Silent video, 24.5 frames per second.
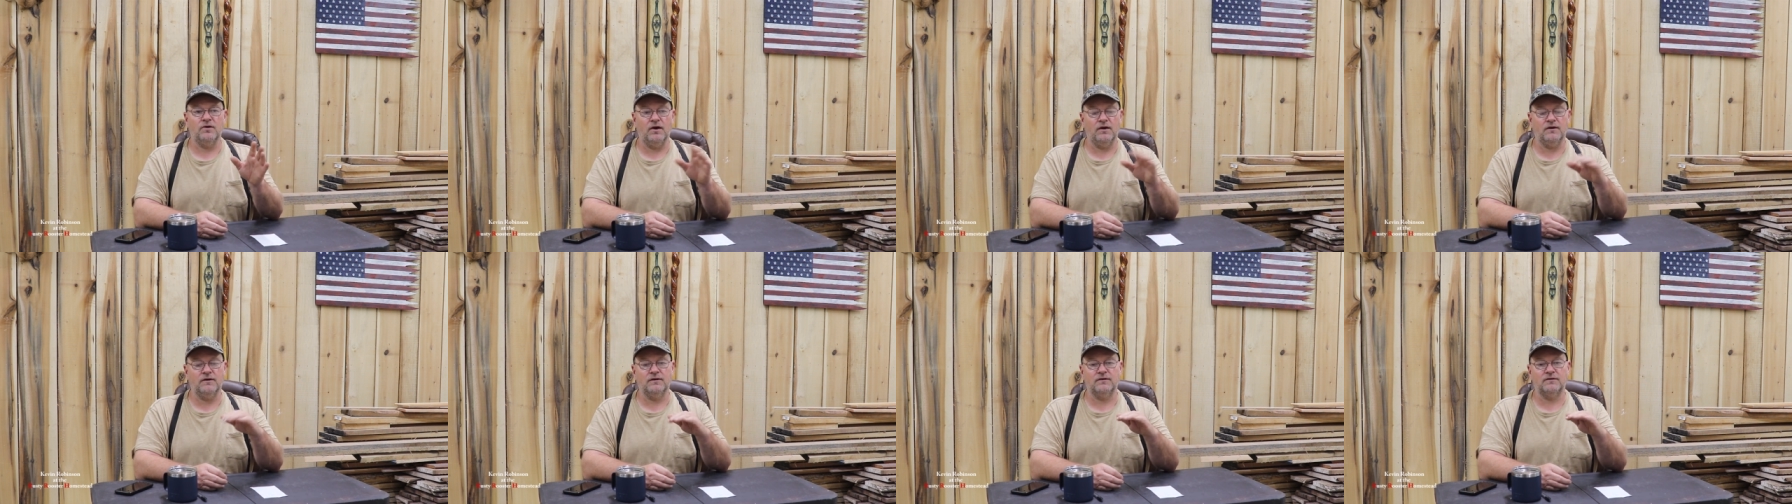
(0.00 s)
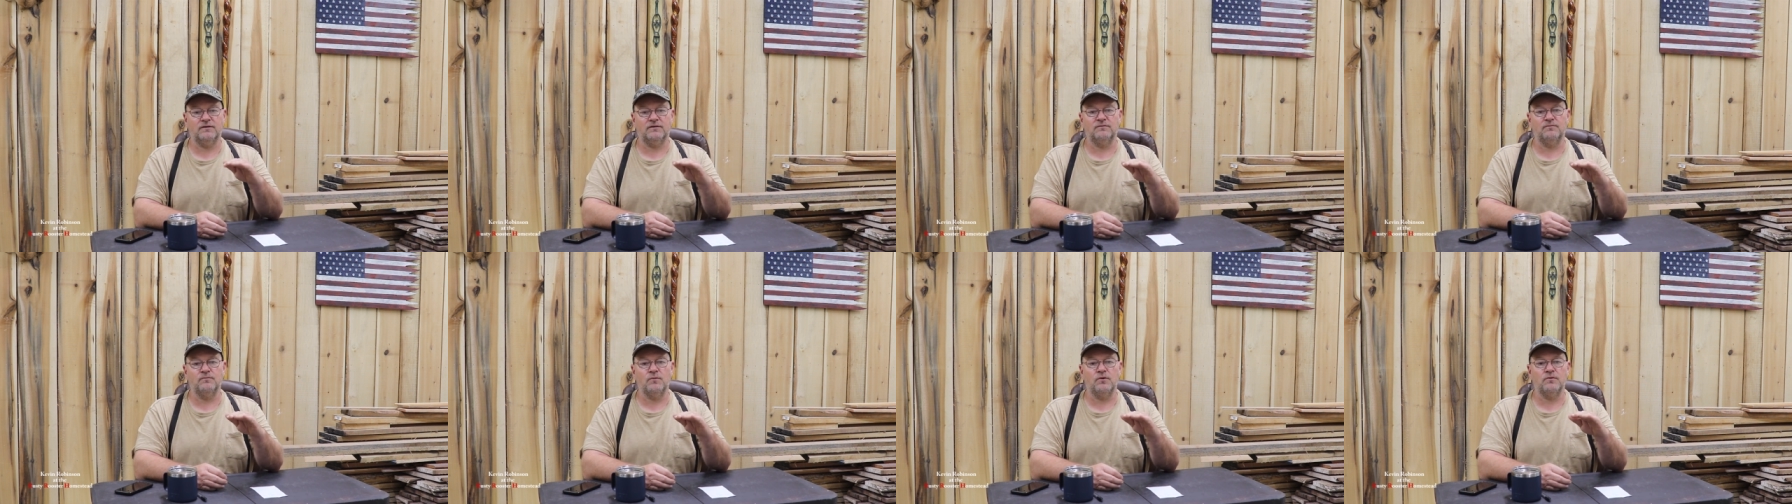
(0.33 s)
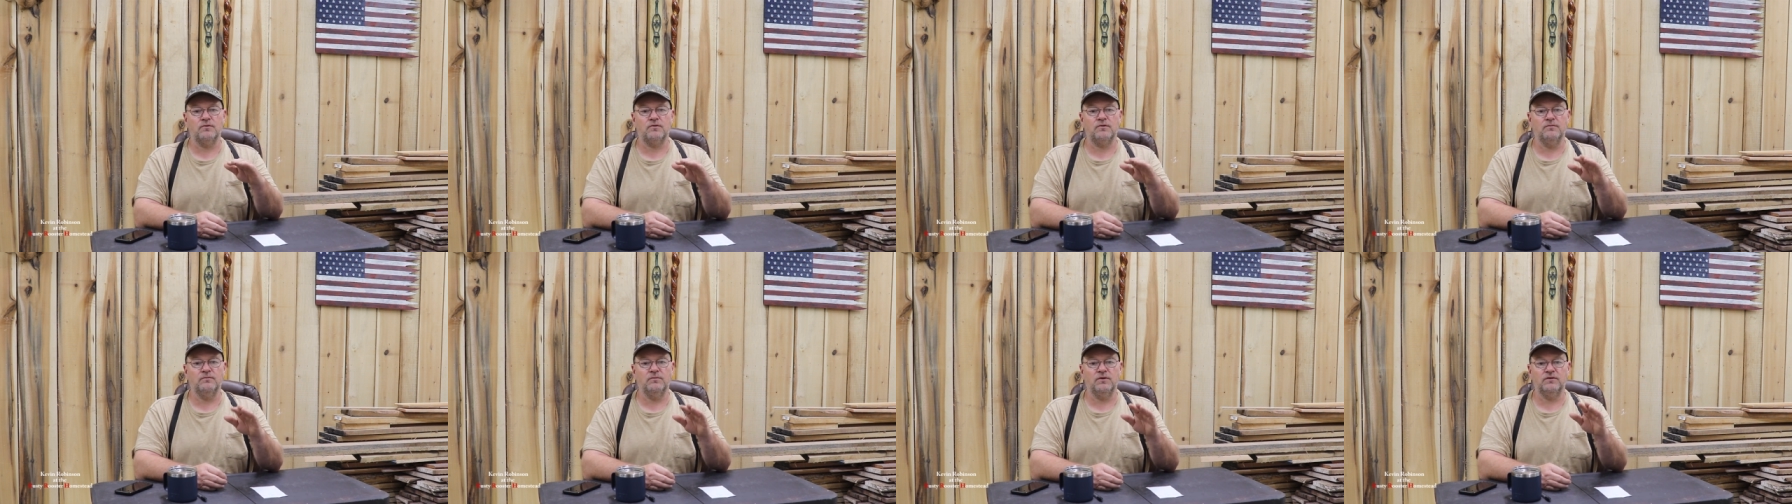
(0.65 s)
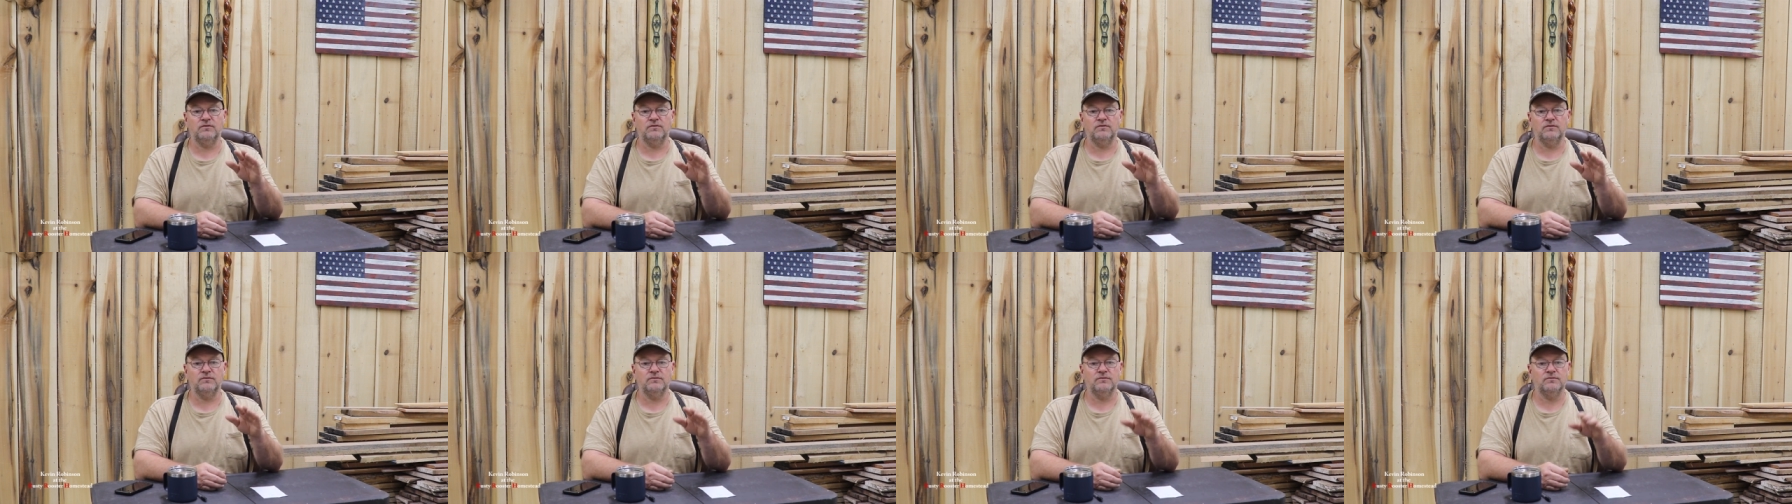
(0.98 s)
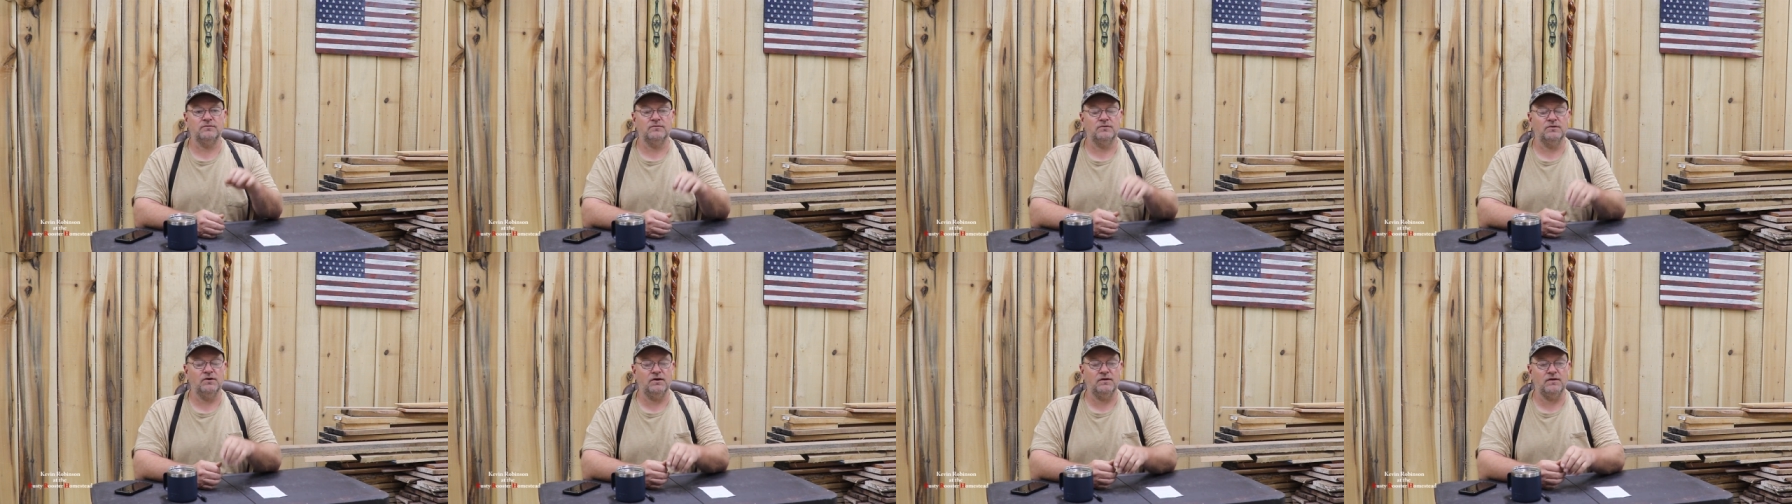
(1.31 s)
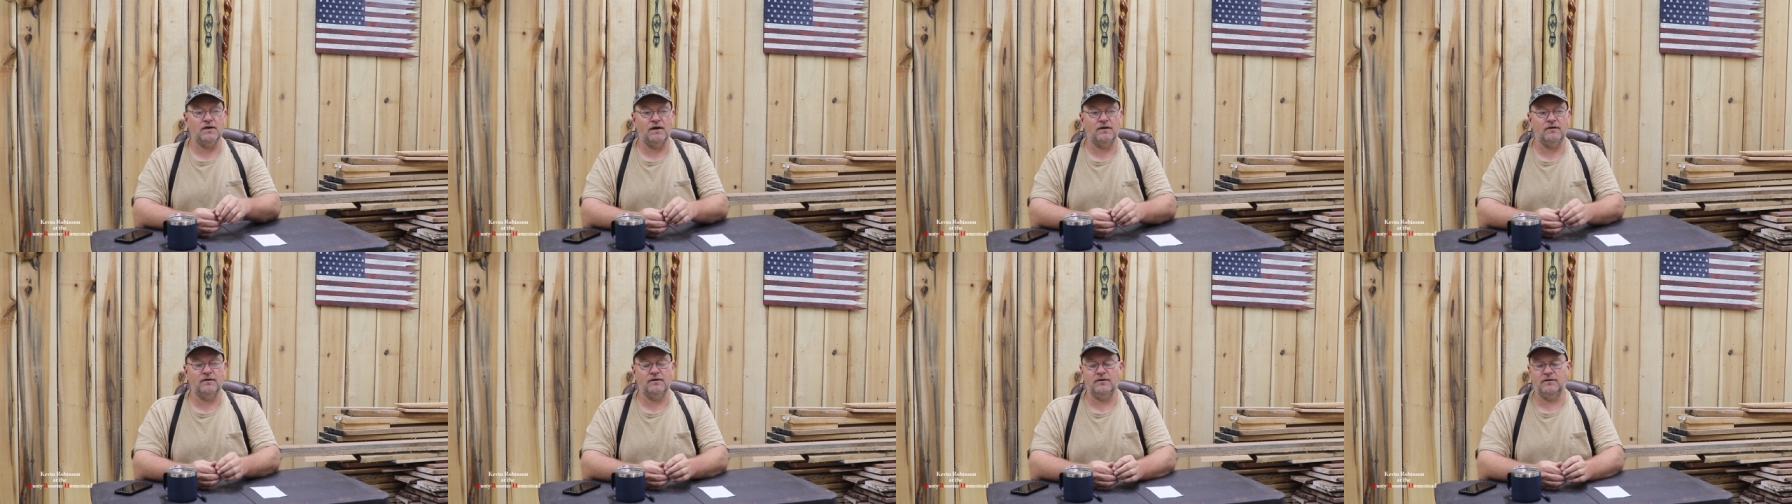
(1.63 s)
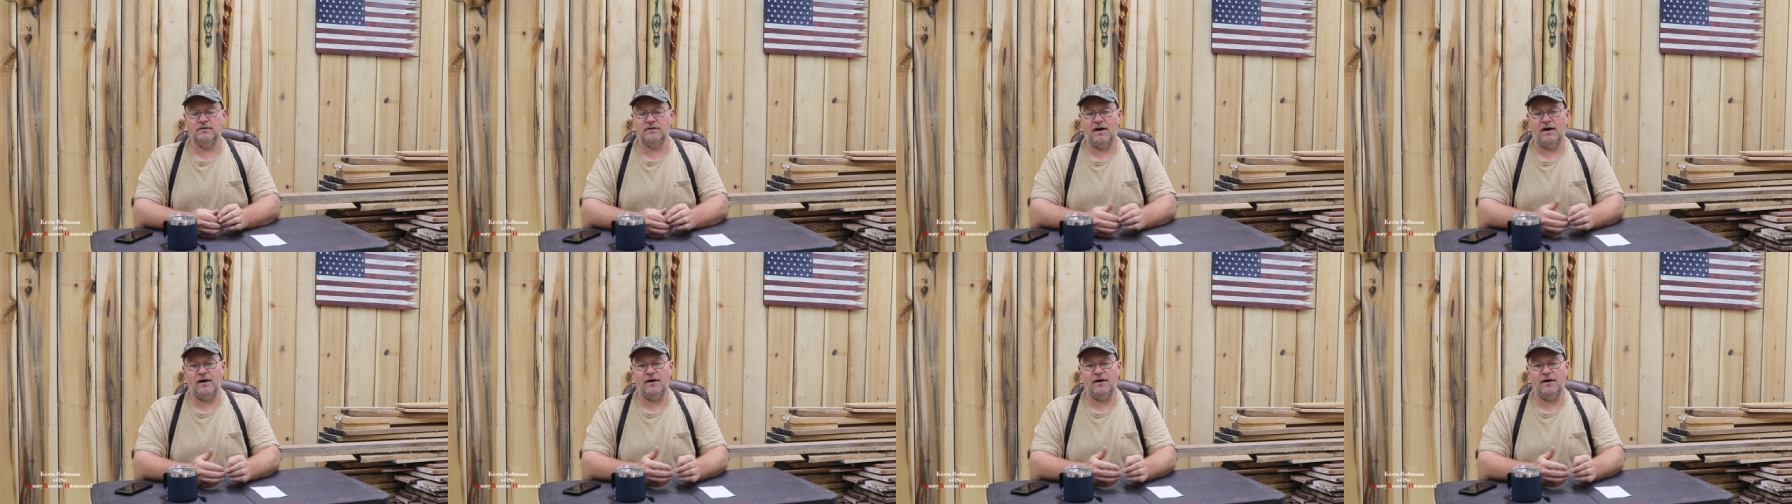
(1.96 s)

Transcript: I get a small commission, and that and